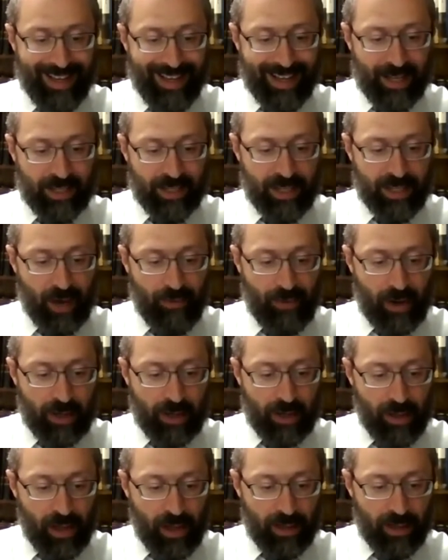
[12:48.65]

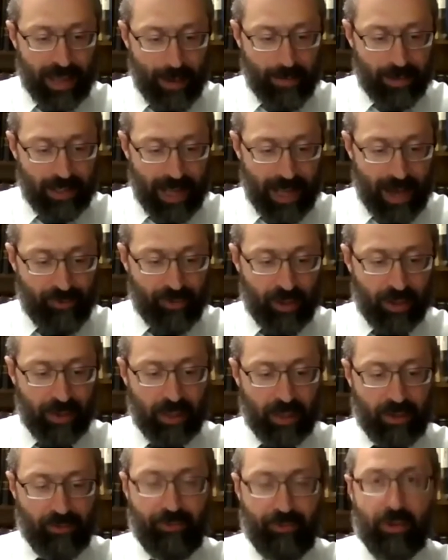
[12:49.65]
that
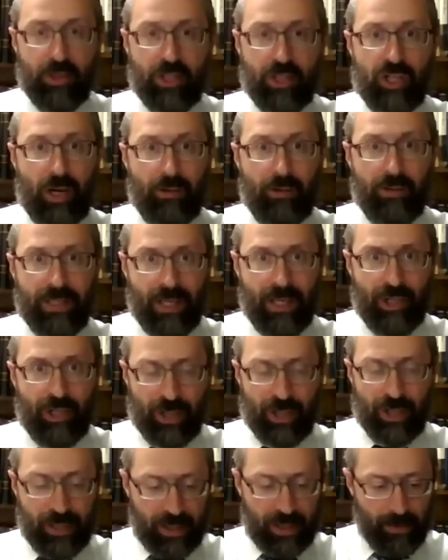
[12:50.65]
the first
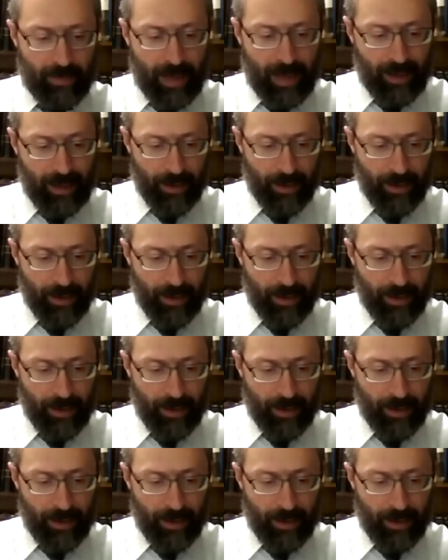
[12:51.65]
generalization is the main,